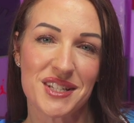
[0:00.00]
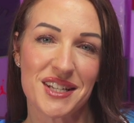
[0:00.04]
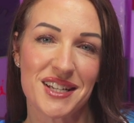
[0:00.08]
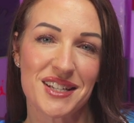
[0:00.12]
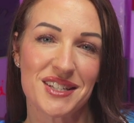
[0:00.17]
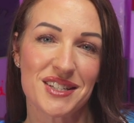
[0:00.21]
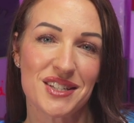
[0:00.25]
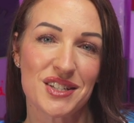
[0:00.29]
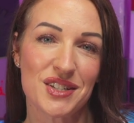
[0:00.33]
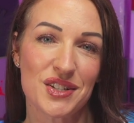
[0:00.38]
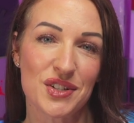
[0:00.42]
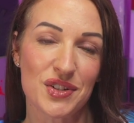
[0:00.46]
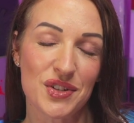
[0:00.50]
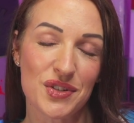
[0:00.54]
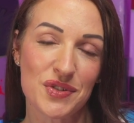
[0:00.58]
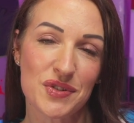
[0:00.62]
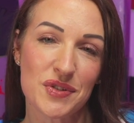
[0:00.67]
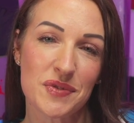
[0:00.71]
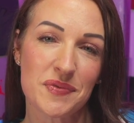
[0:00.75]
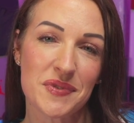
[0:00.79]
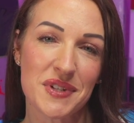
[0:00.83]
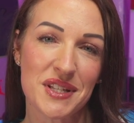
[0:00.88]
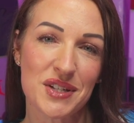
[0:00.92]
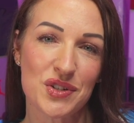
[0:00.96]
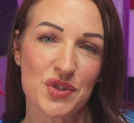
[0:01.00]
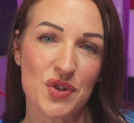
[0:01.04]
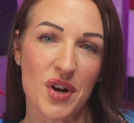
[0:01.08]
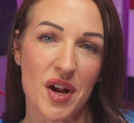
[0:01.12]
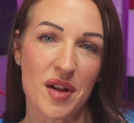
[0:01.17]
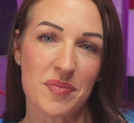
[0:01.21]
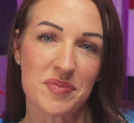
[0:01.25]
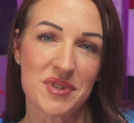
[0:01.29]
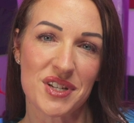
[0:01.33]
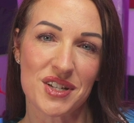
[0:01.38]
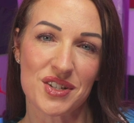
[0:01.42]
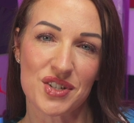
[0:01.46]
exclusively
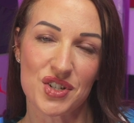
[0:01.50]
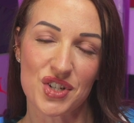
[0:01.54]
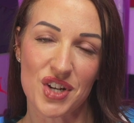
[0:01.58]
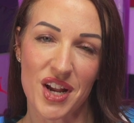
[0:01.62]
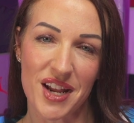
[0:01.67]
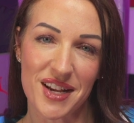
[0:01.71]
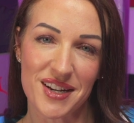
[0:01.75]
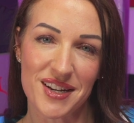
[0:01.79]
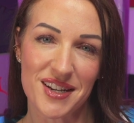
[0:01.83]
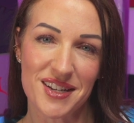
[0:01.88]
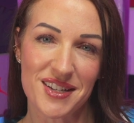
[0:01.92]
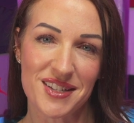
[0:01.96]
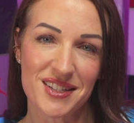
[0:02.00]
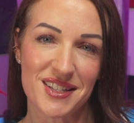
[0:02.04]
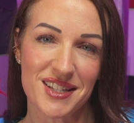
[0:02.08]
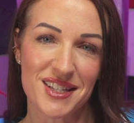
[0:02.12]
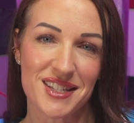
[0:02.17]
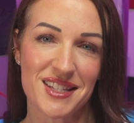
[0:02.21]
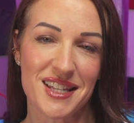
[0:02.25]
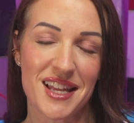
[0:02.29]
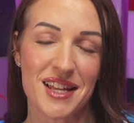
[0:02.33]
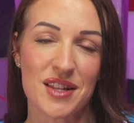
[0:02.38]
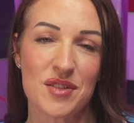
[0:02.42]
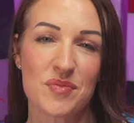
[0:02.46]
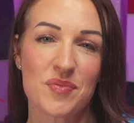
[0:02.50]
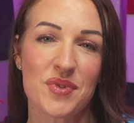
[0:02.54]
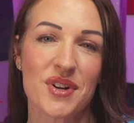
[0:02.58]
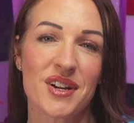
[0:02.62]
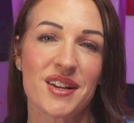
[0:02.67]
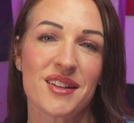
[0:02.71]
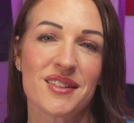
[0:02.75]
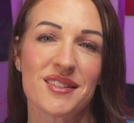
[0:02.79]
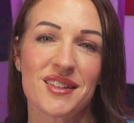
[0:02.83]
dropped in China to celebrate